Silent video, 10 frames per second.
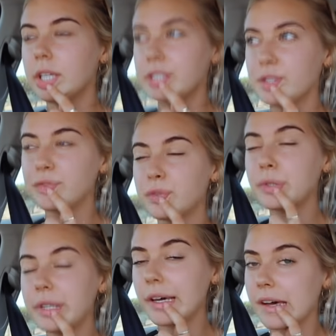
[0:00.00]
It's a
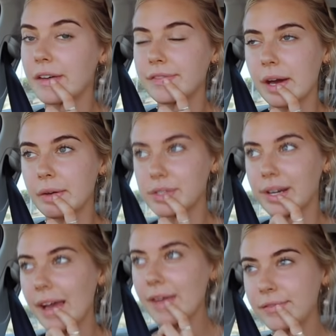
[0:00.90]
4.5 hour
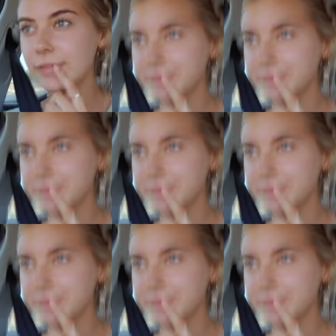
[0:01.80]
drive.